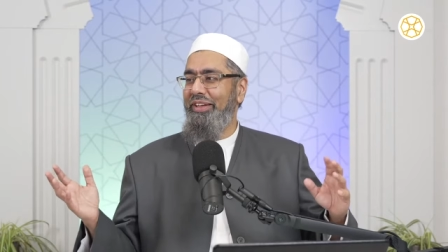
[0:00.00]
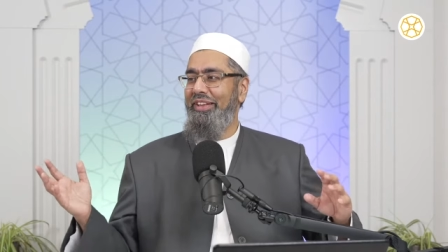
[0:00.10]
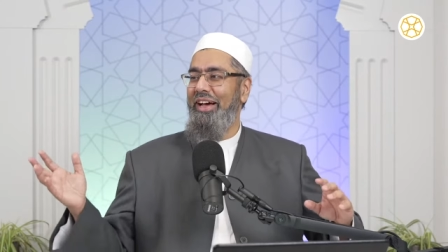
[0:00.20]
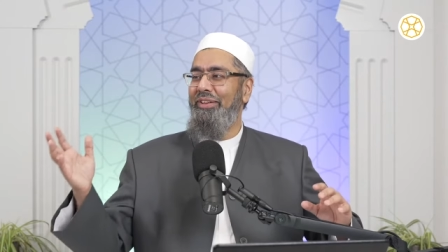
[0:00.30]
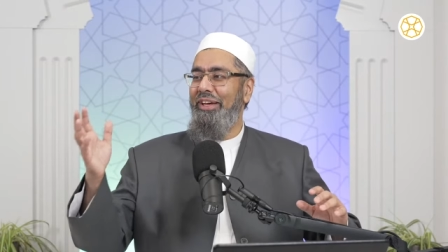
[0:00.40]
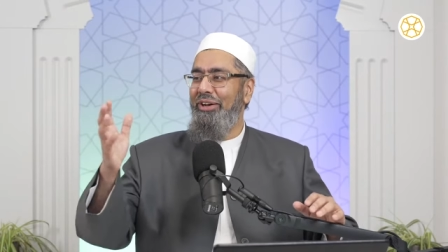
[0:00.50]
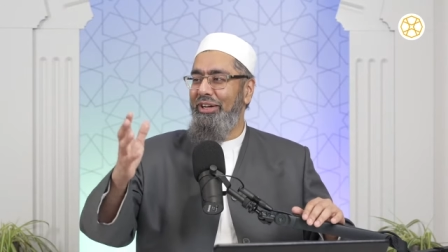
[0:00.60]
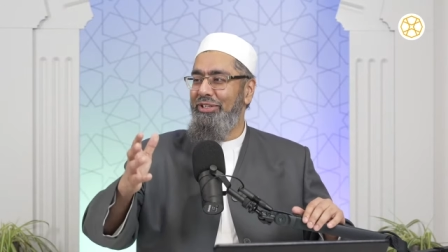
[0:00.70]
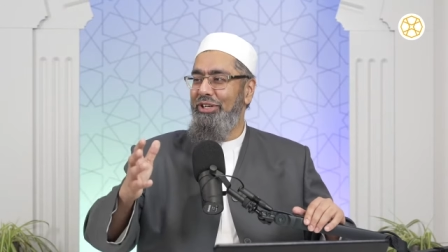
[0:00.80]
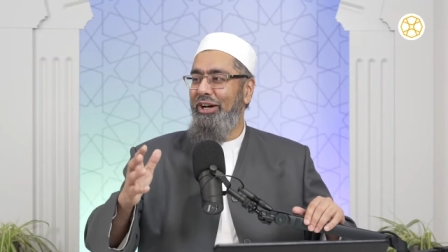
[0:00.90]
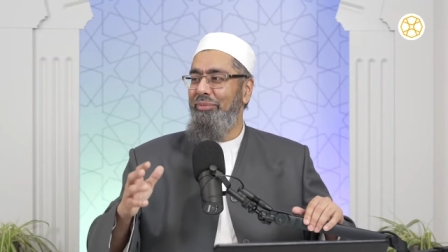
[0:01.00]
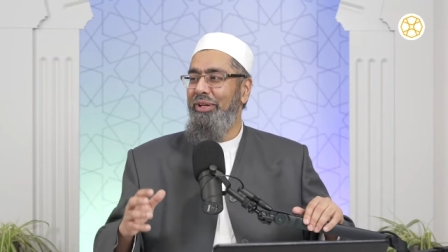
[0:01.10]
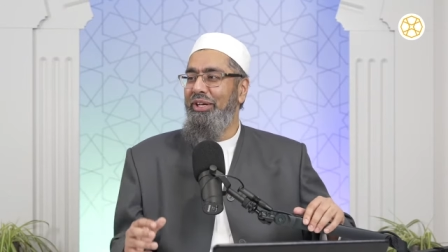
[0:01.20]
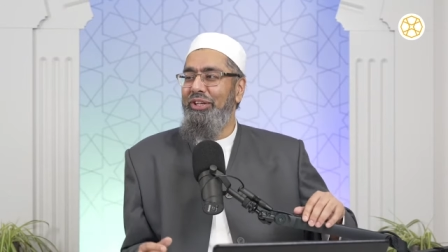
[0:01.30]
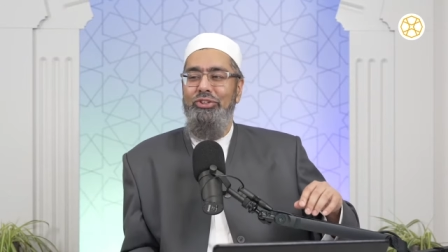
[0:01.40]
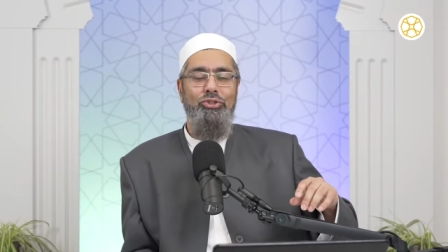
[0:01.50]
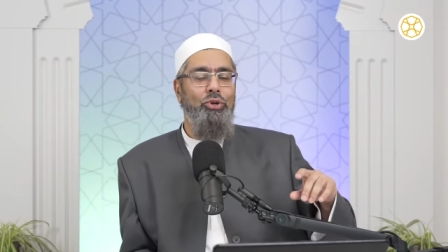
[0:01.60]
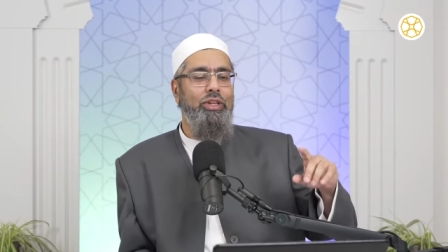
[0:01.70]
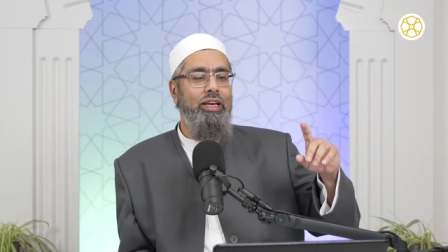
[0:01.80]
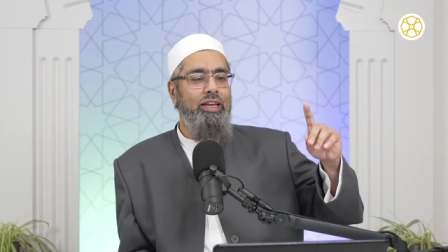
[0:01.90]
Now they got a job, so
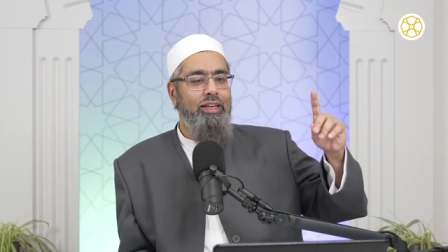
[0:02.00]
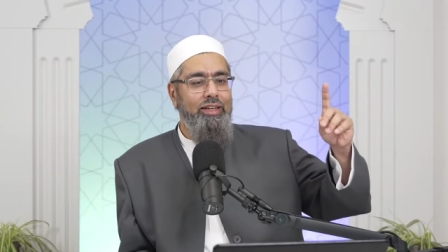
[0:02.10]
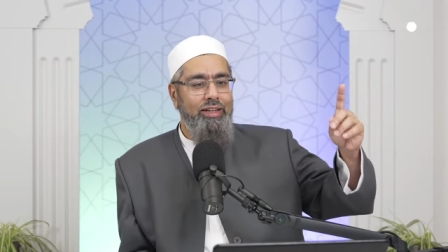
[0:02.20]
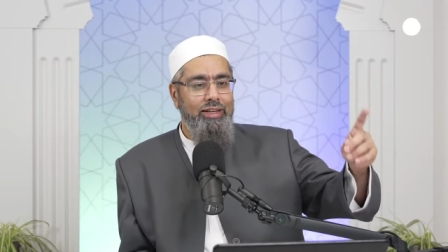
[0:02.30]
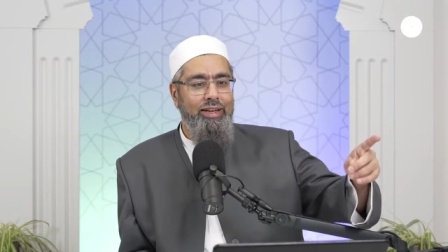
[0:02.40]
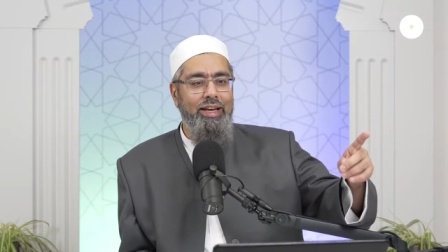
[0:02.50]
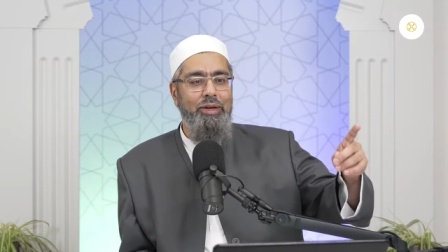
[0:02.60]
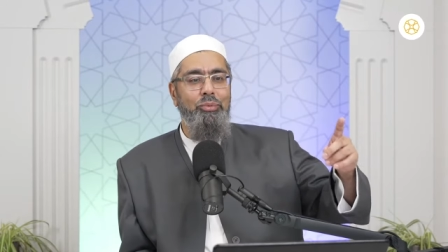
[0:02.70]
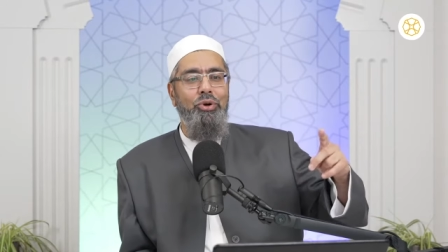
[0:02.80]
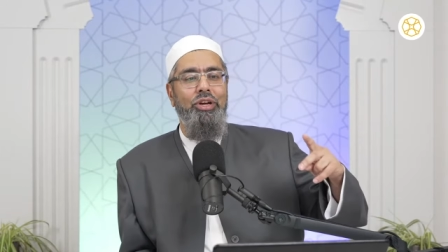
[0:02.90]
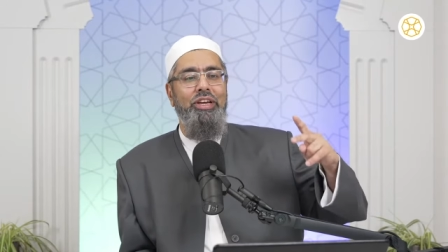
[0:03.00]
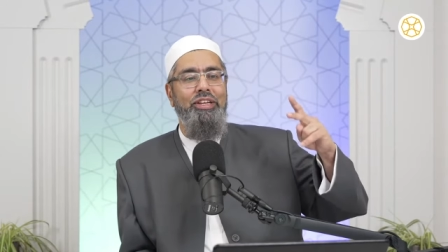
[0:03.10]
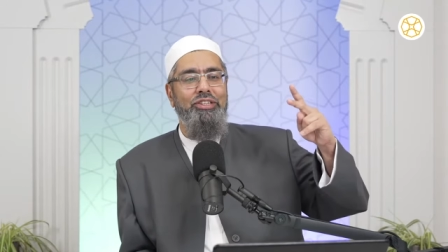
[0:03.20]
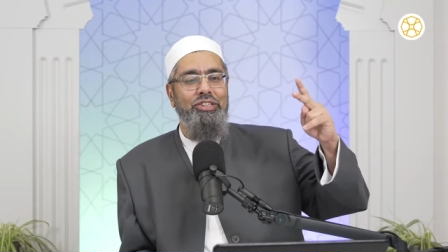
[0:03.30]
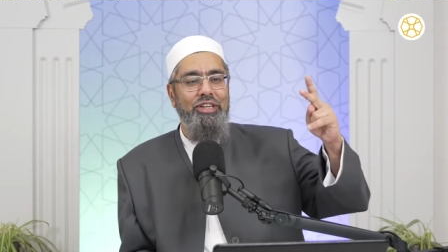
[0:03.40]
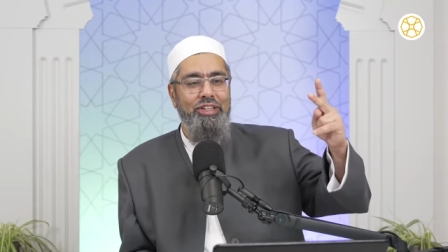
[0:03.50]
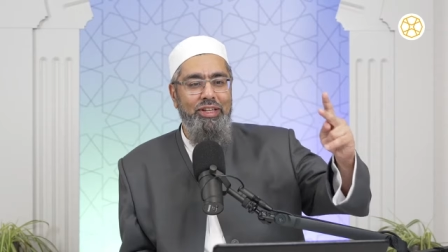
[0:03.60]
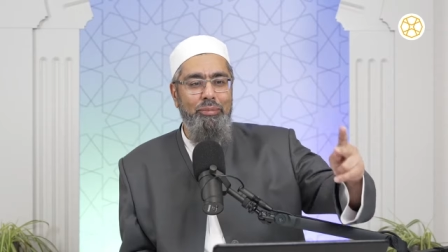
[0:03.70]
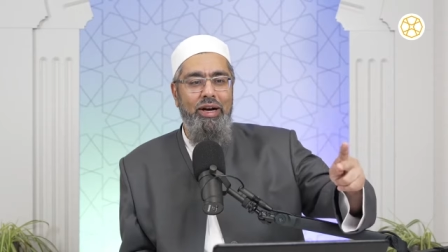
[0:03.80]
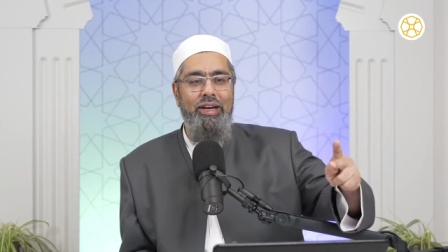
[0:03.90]
they get a mortgage.
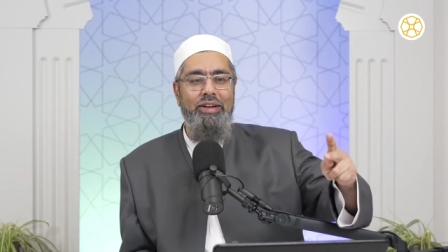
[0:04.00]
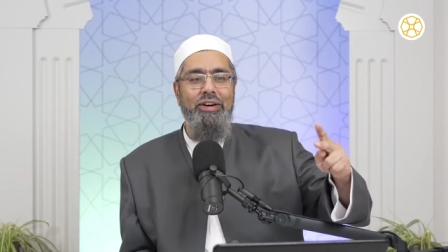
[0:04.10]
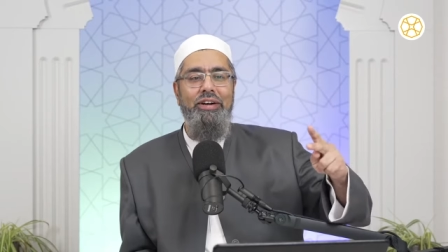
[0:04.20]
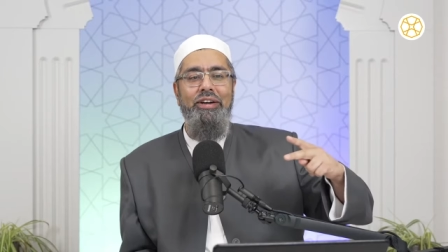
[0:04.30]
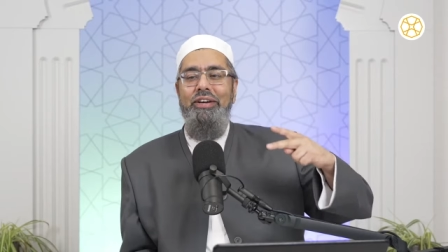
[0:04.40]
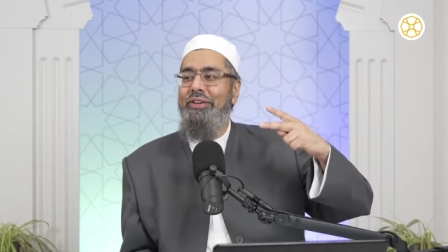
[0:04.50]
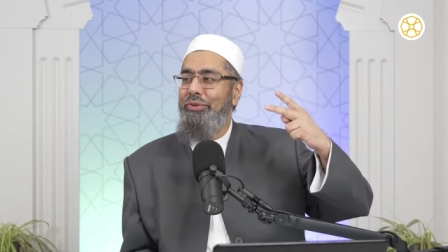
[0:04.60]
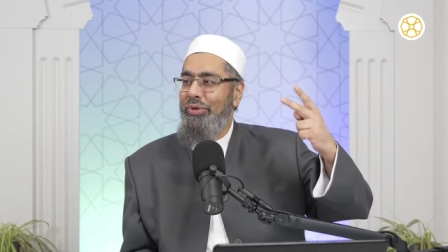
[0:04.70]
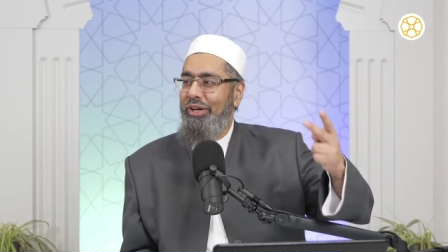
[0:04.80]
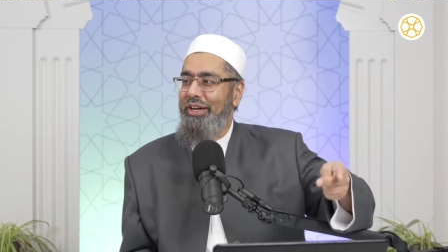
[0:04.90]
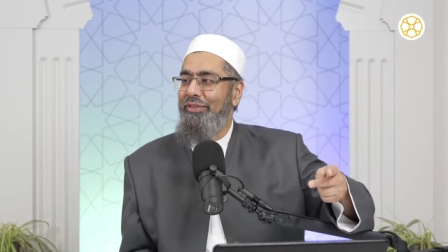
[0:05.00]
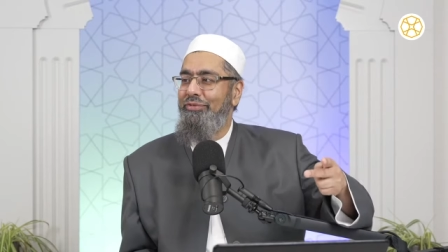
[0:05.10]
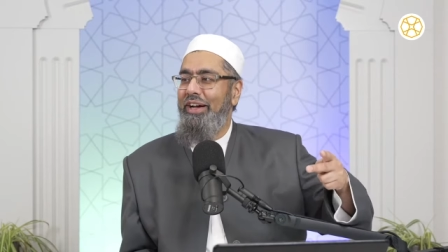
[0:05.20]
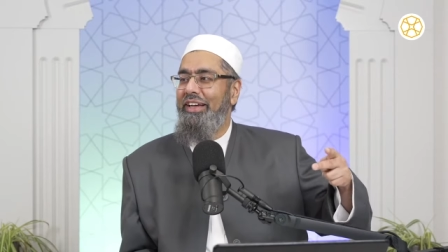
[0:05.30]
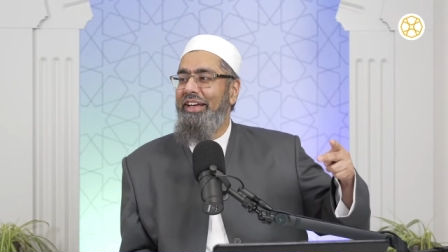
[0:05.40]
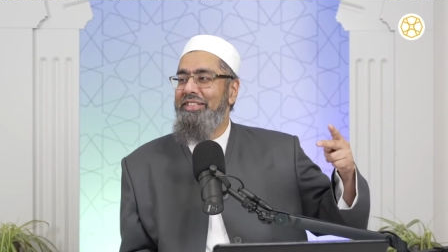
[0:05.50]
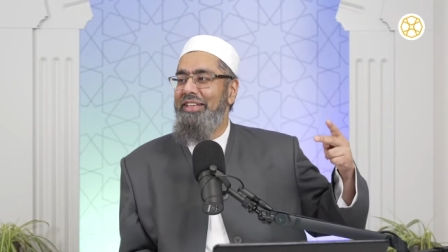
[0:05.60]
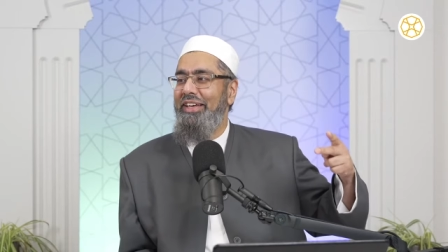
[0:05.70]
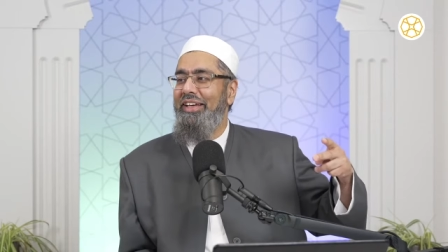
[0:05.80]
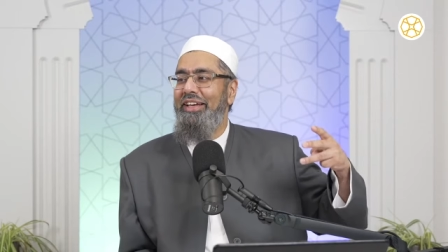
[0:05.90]
They buy a car through haram
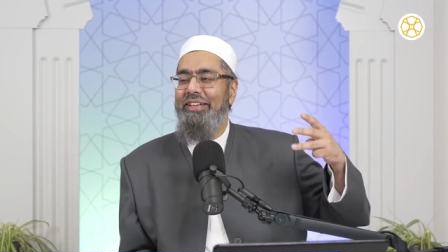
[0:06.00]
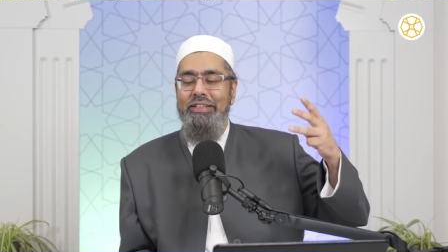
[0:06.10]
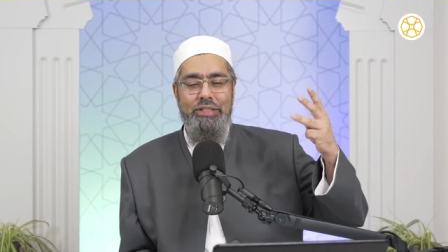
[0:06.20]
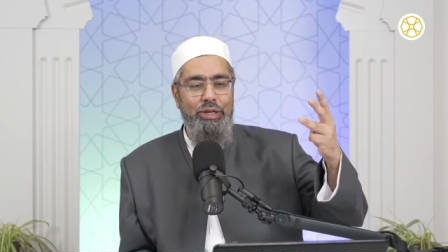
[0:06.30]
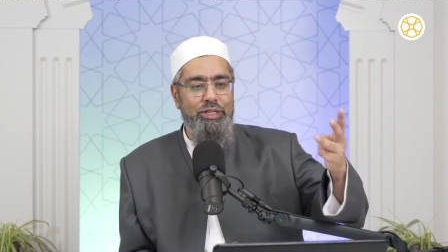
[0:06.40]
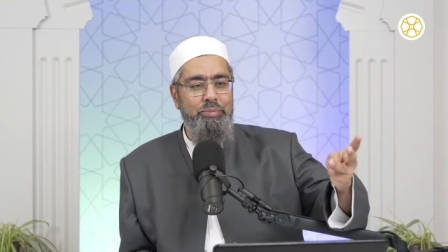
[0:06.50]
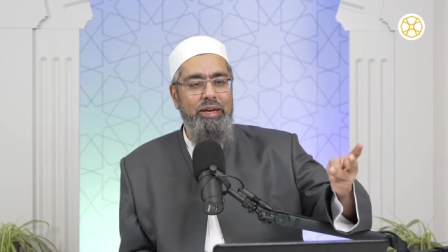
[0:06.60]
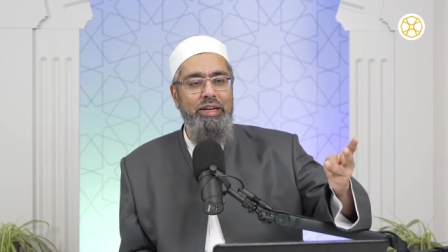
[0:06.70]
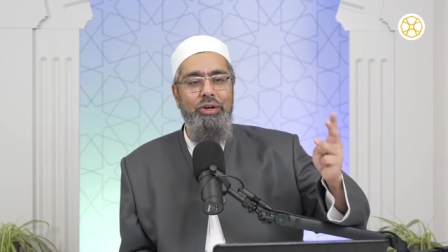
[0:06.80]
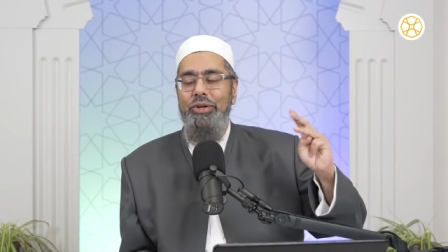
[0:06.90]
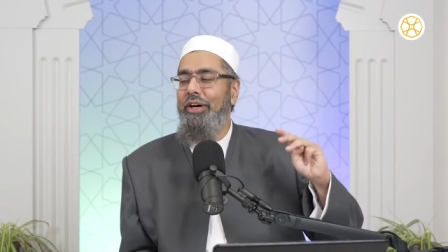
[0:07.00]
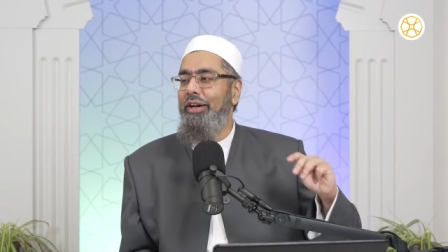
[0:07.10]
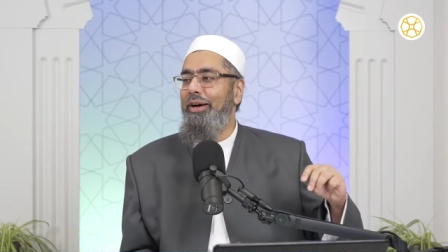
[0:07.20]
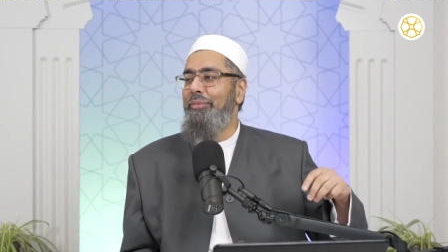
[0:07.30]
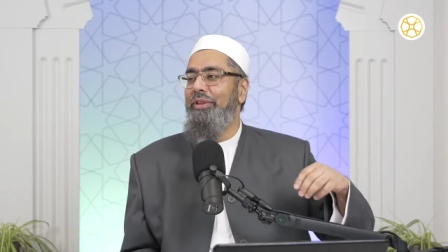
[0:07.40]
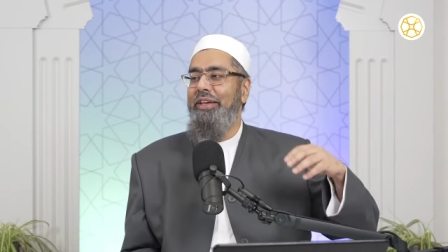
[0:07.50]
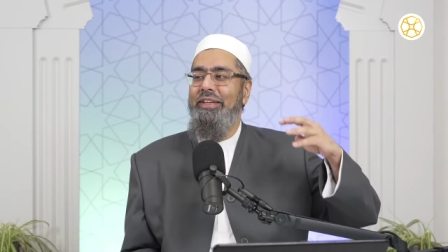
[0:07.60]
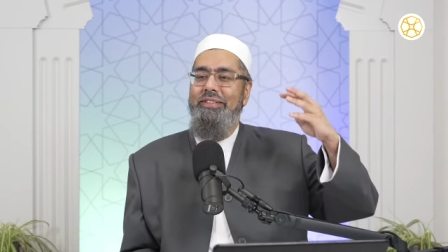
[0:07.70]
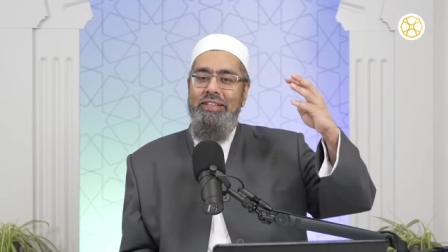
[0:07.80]
financing. They start spending on haram things.